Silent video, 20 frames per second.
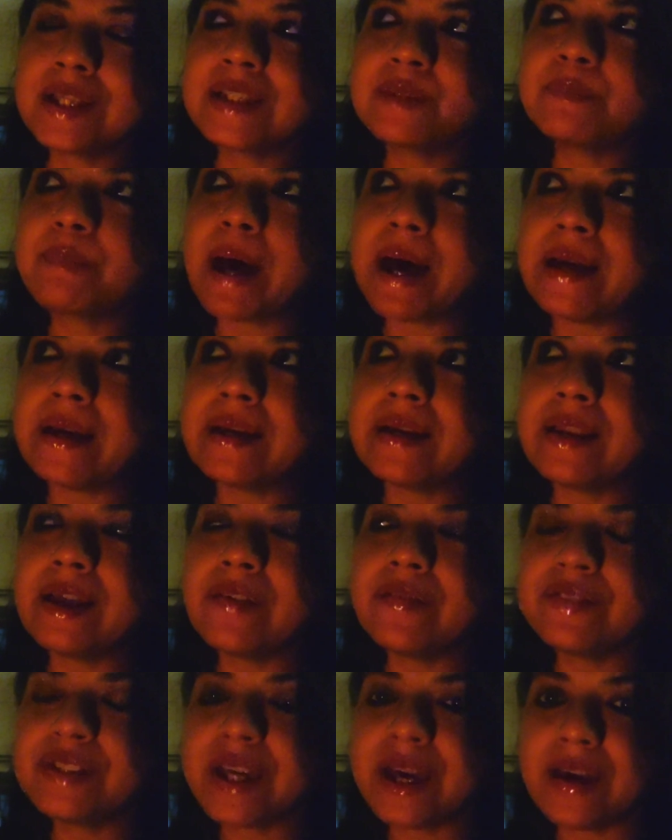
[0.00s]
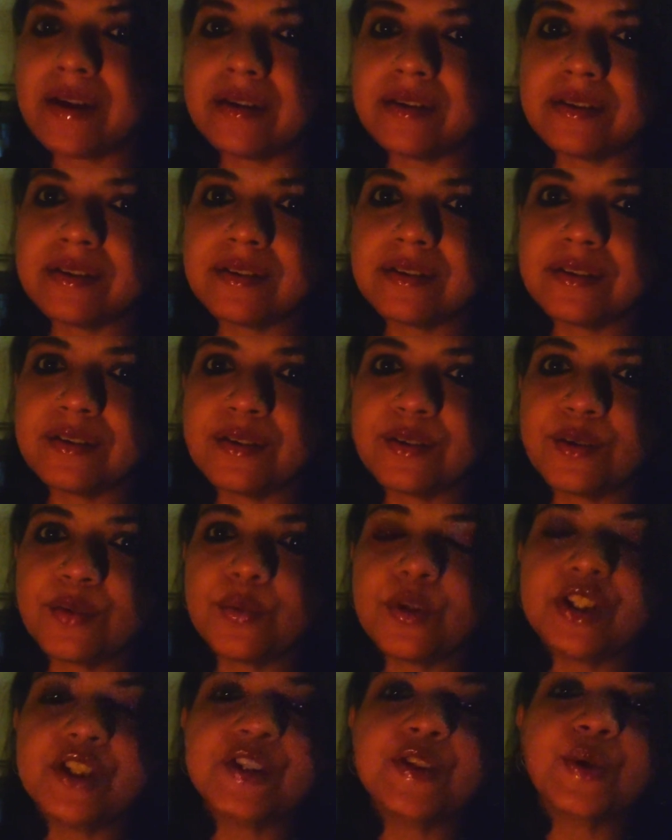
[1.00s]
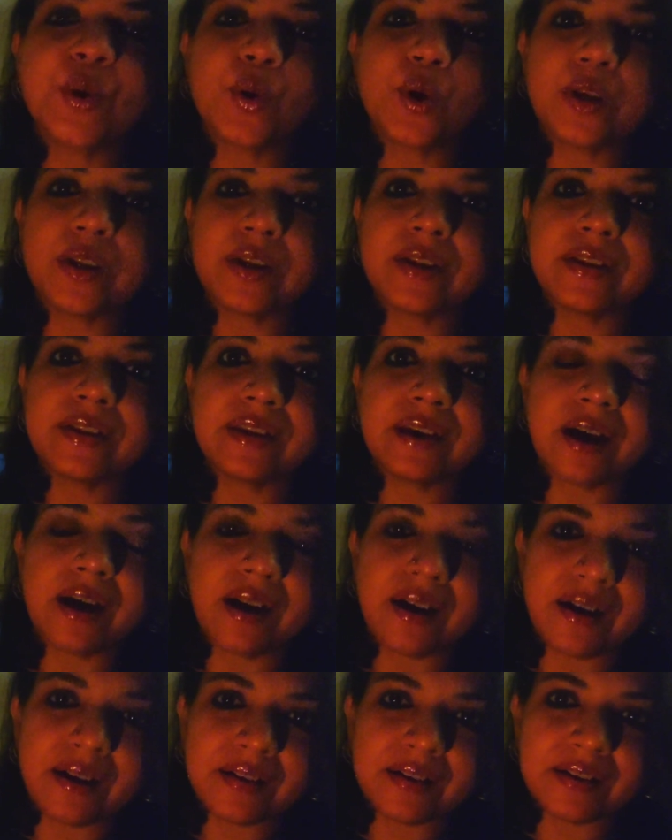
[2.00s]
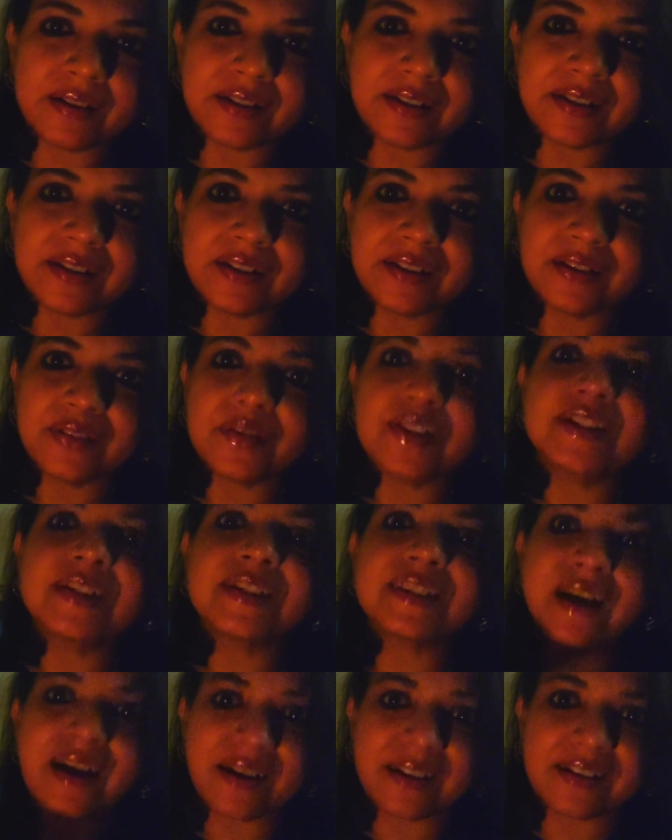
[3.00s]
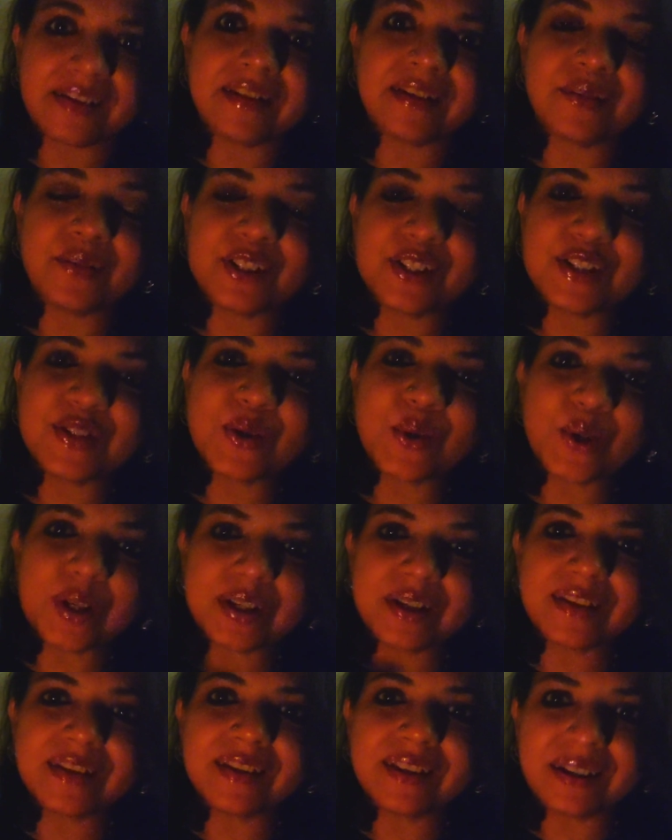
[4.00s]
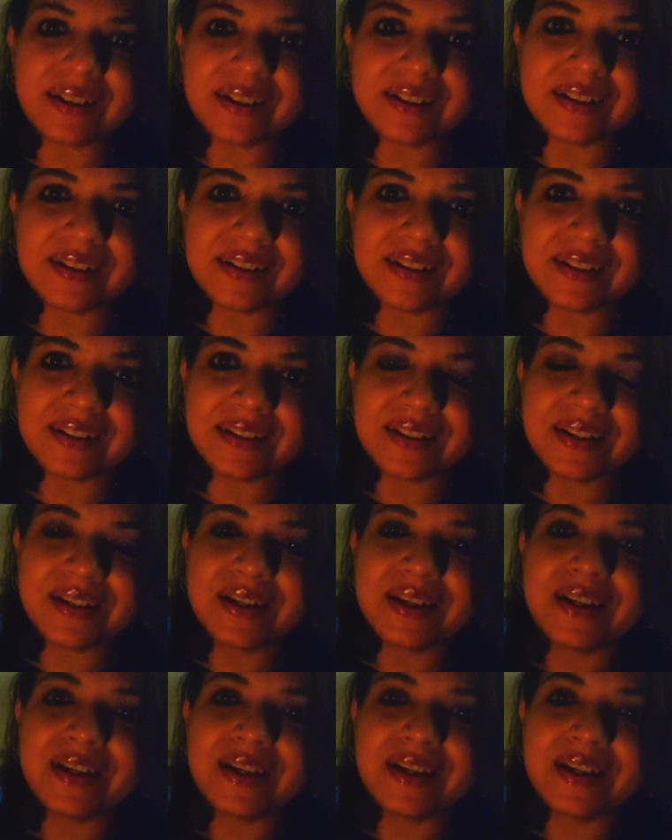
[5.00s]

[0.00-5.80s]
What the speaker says: its back left hand, which is holding the Agni, which is holding the Agni.